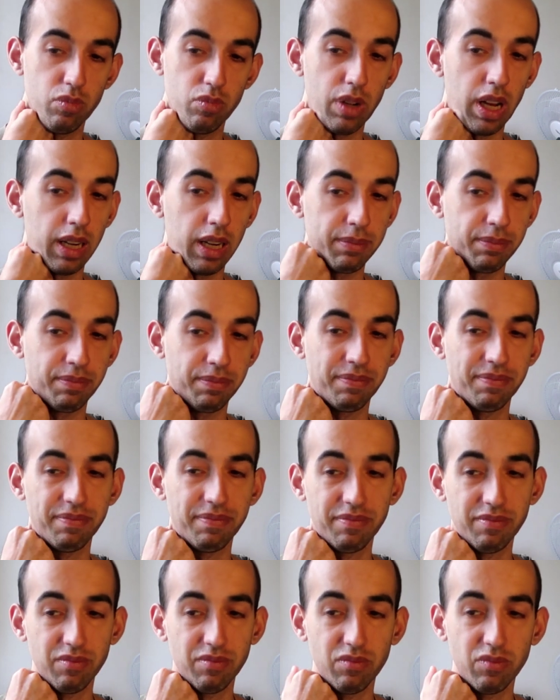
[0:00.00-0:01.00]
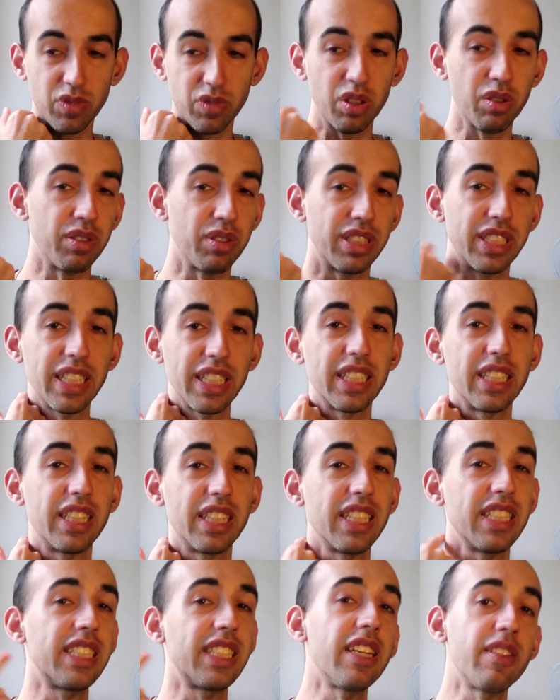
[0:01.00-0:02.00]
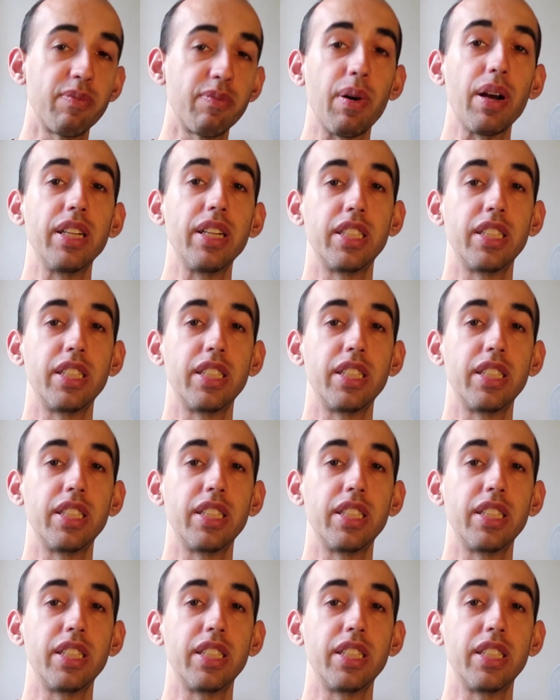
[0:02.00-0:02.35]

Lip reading: they're injecting death by